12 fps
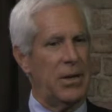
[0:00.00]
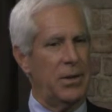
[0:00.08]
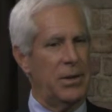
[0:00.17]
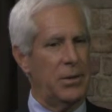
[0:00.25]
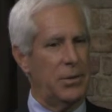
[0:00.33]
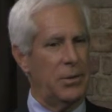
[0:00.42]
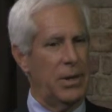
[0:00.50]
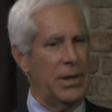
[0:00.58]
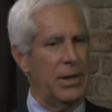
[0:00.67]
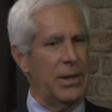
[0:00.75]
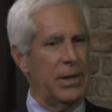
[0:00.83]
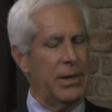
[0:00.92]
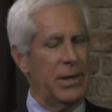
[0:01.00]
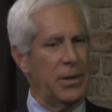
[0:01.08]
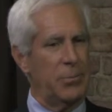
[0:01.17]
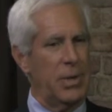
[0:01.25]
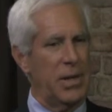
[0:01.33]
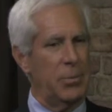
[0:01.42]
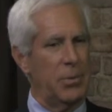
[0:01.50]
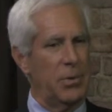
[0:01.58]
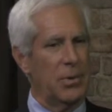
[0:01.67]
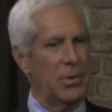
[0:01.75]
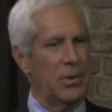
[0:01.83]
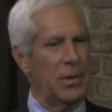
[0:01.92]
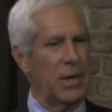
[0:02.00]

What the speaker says: do you get people